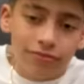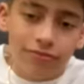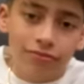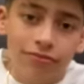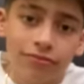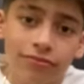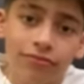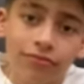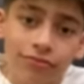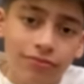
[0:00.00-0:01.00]

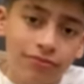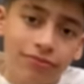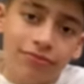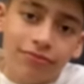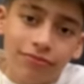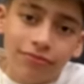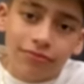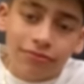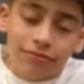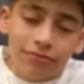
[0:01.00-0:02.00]

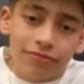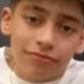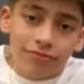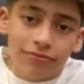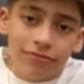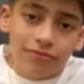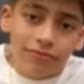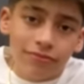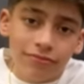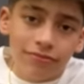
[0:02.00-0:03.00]

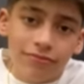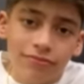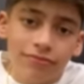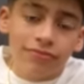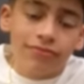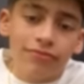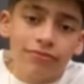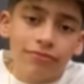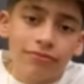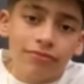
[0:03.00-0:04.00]

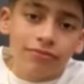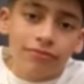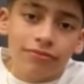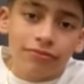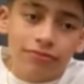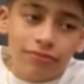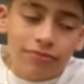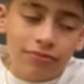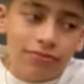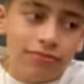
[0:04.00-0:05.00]
(silent)